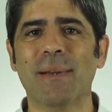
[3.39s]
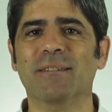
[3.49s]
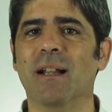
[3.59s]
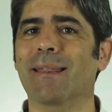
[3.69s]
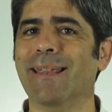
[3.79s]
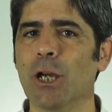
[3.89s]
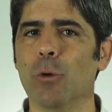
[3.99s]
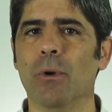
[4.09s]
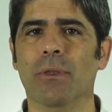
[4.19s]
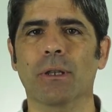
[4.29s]
more than
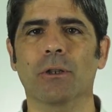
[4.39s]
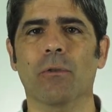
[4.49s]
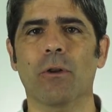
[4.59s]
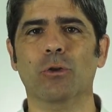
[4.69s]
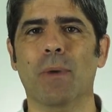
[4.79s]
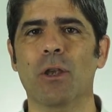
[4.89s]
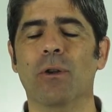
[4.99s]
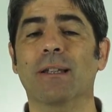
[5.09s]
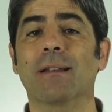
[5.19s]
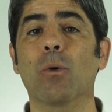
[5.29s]
5% of
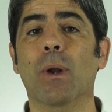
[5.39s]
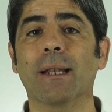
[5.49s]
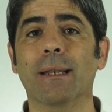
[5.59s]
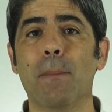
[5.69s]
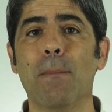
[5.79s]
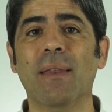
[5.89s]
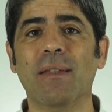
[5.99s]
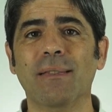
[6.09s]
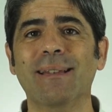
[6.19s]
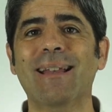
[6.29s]
people over 40
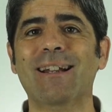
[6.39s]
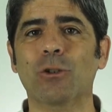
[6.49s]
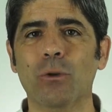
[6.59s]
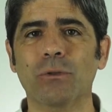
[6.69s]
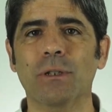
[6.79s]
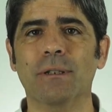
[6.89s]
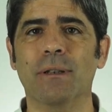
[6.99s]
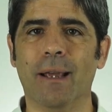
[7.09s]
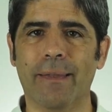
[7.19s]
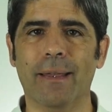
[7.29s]
suffer from
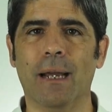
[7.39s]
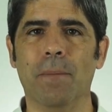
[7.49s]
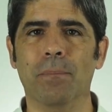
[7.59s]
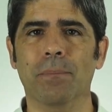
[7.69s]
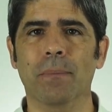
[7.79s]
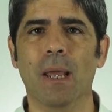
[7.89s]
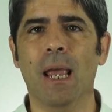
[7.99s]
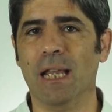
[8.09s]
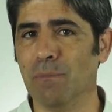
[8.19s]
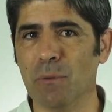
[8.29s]
osteoarthritis of the
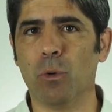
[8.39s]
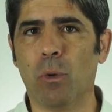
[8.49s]
hip.